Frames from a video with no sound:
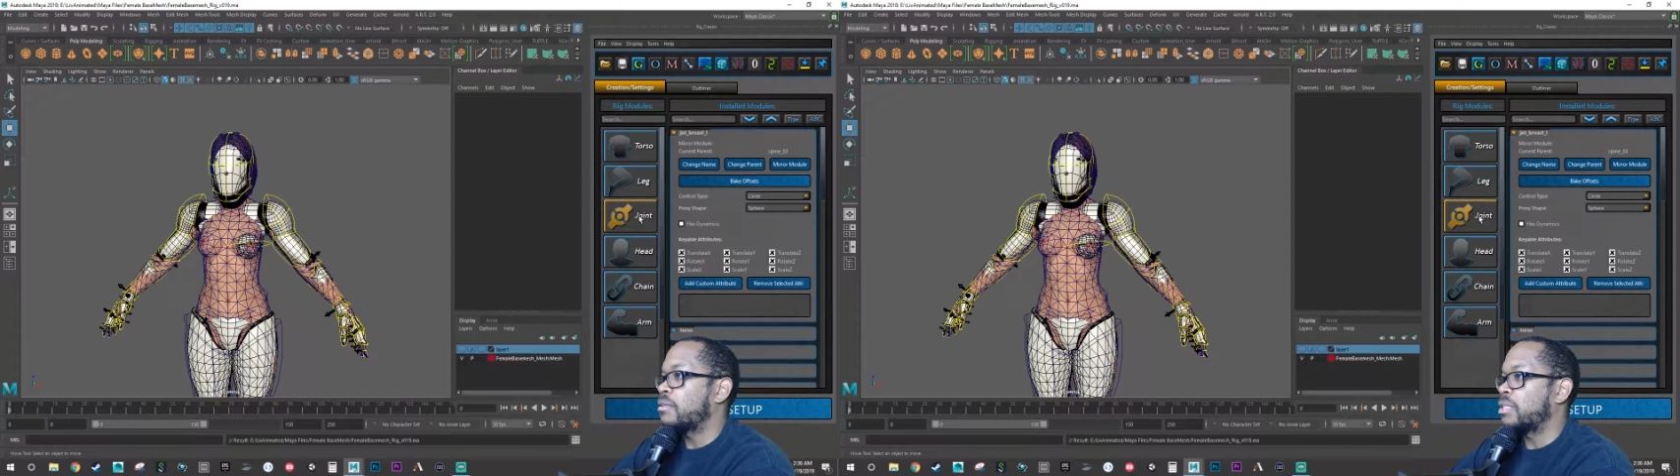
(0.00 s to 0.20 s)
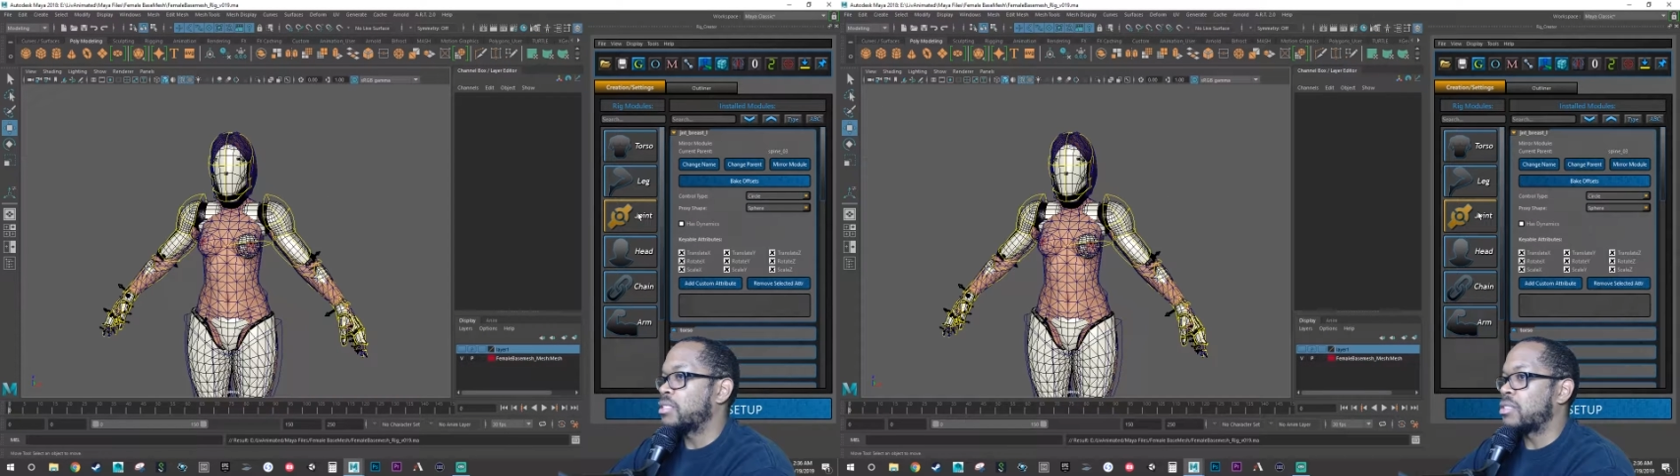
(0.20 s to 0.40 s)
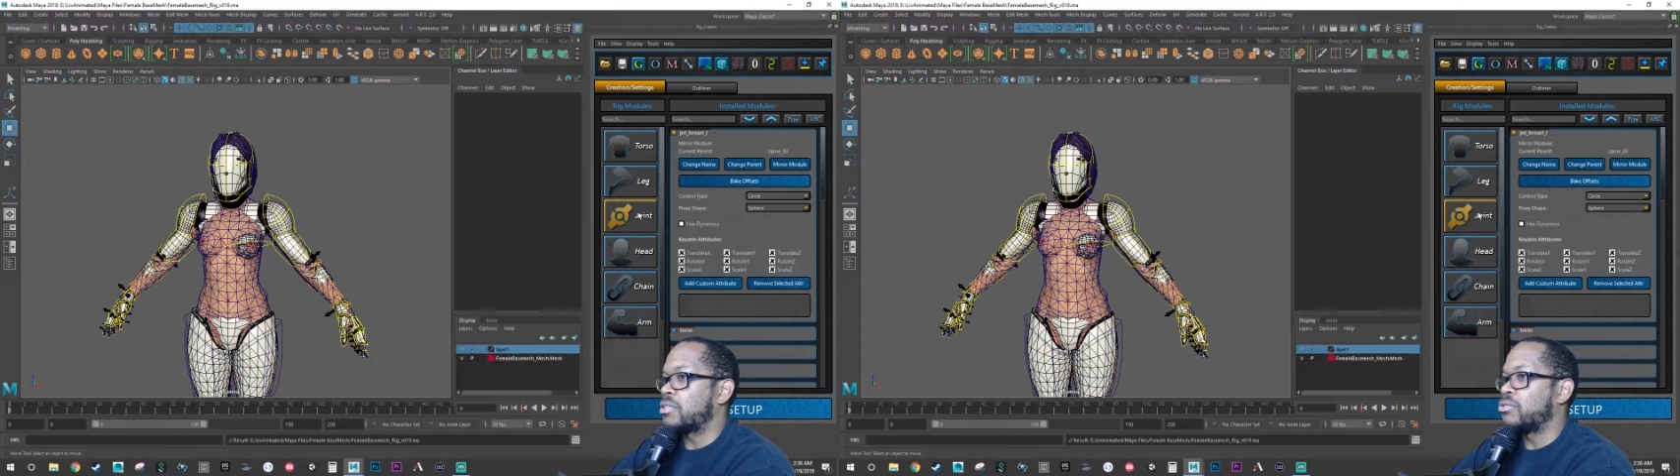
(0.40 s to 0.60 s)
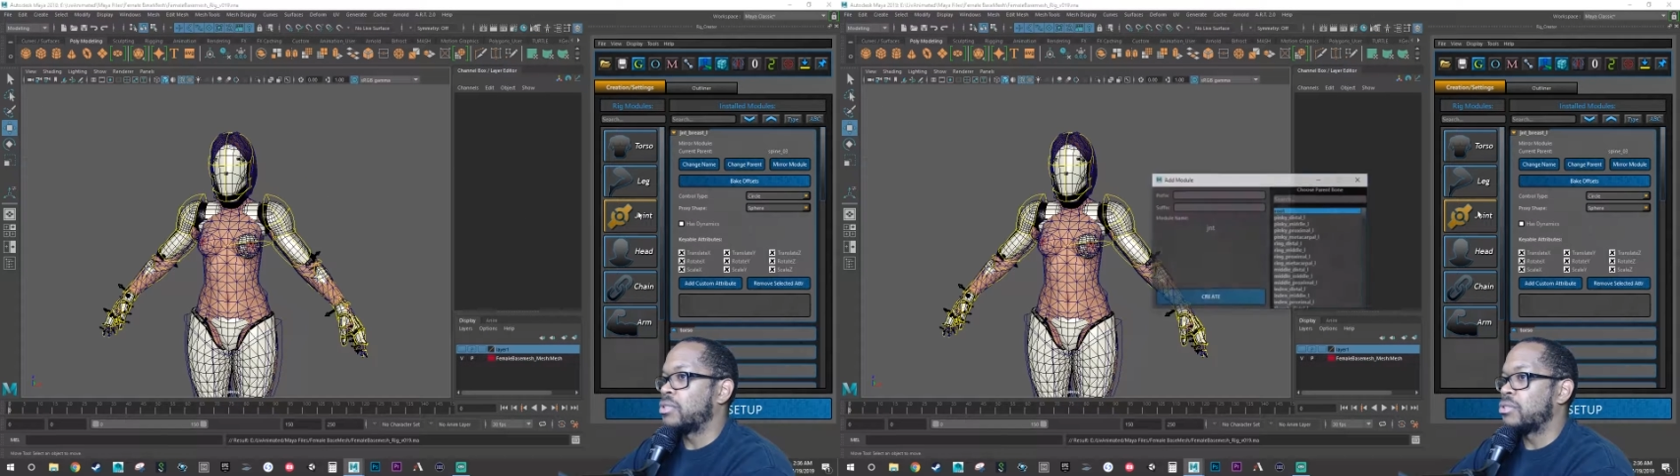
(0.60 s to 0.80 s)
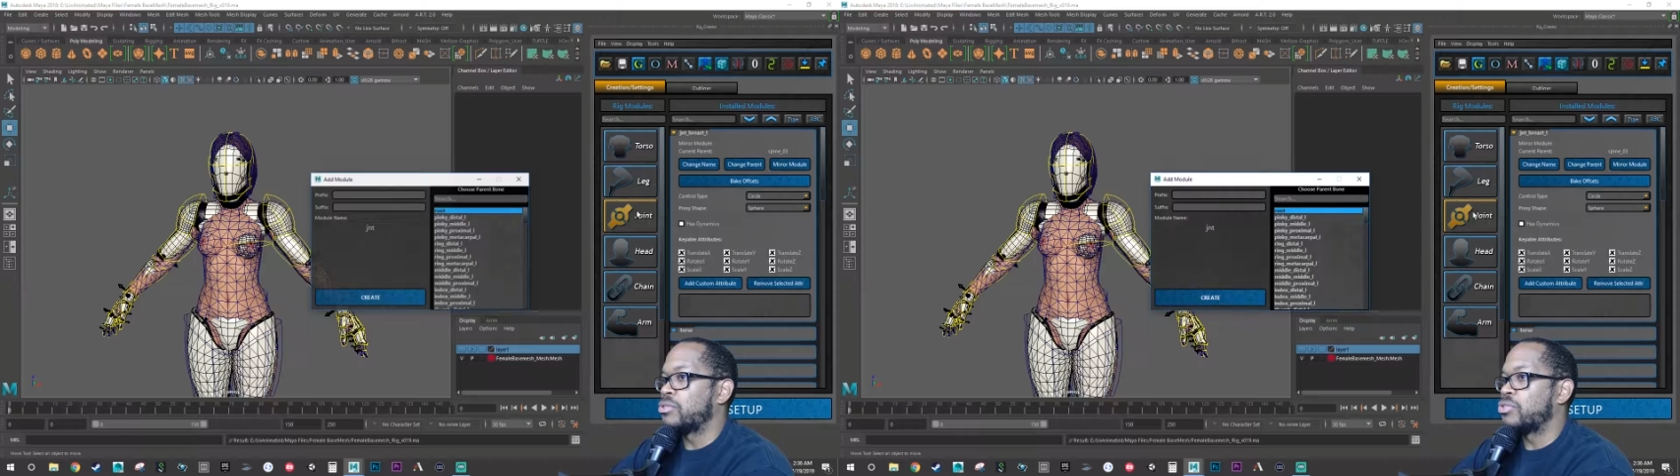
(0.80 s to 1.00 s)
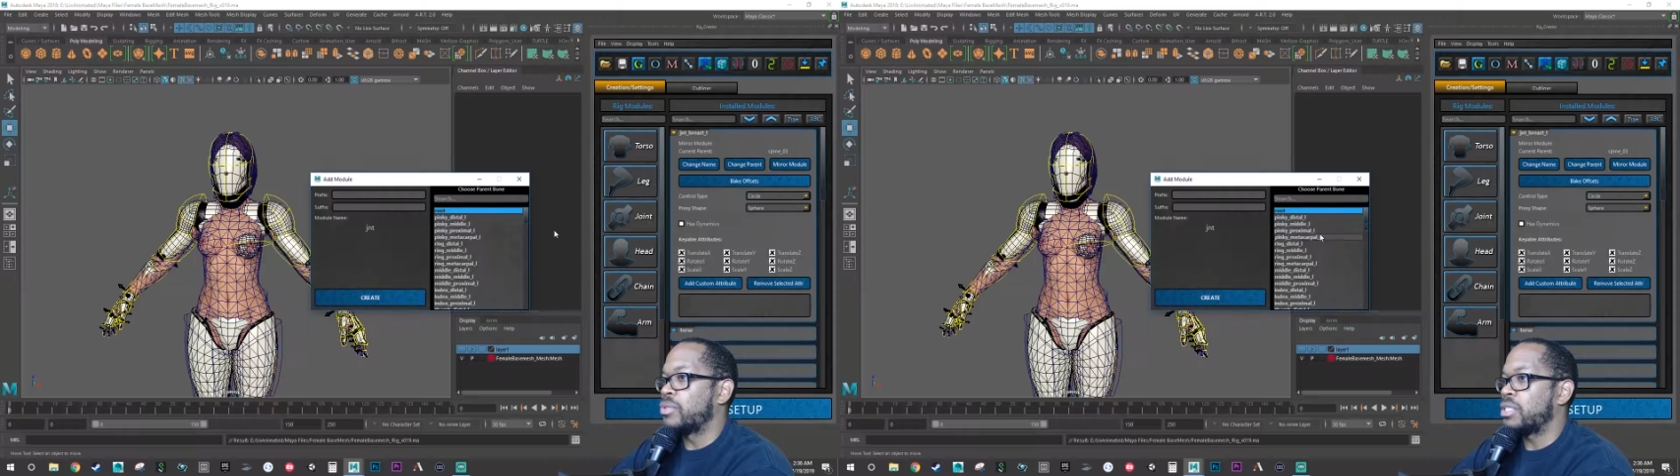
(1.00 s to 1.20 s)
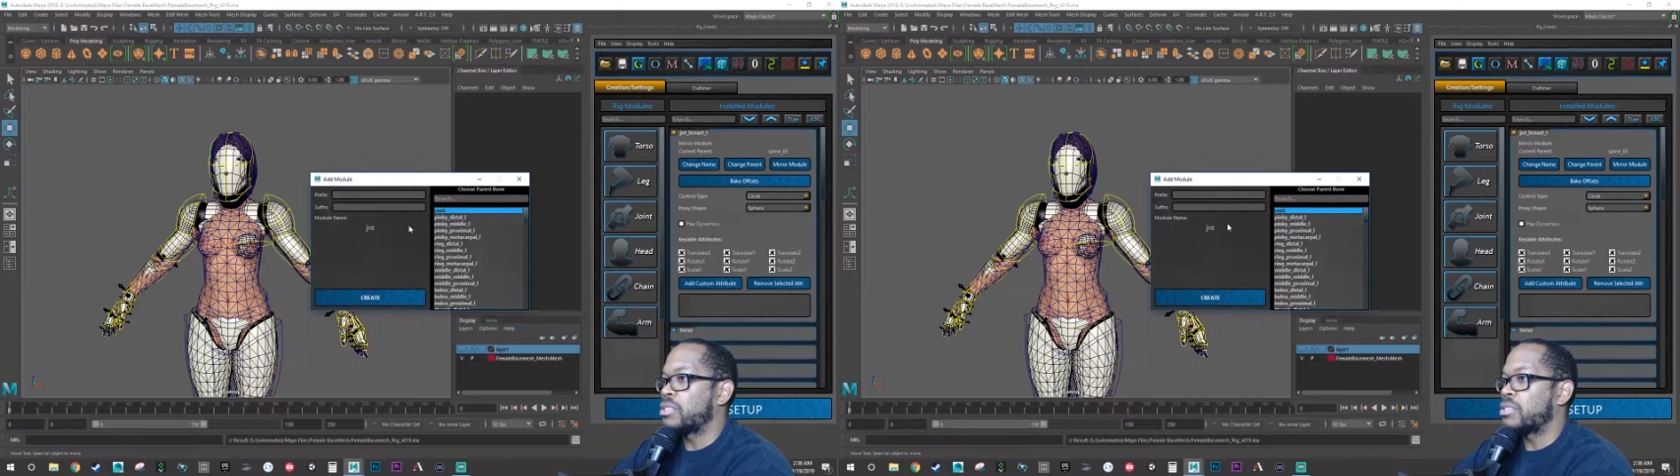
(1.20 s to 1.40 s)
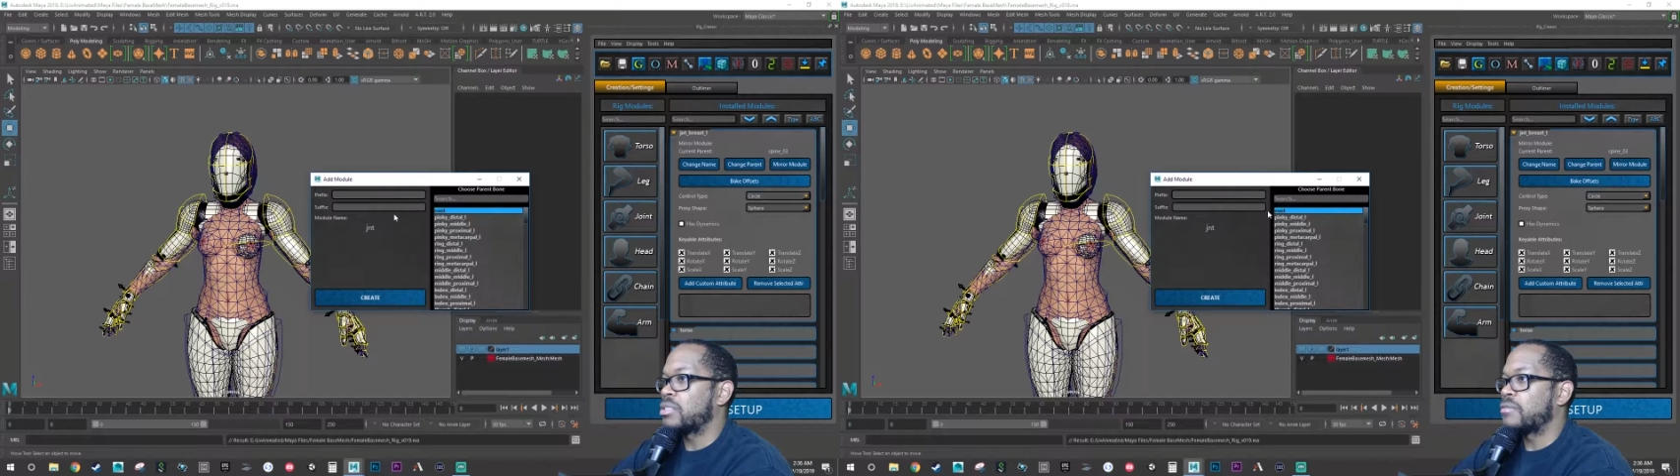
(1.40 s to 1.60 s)
Let's do another
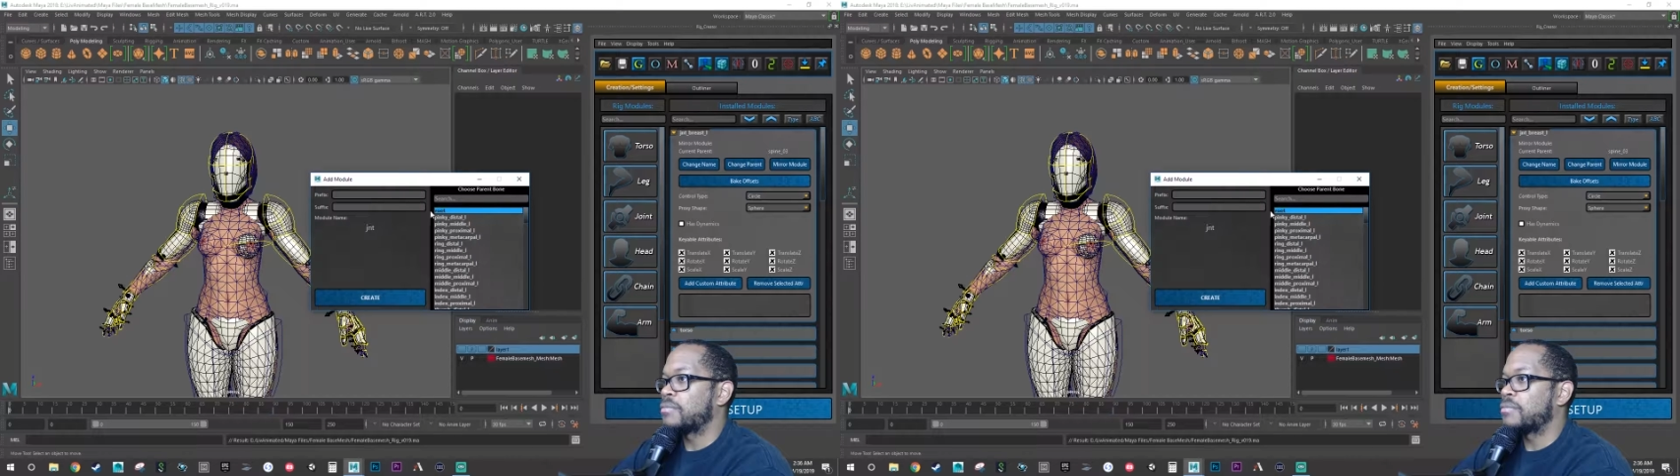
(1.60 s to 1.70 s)
joint.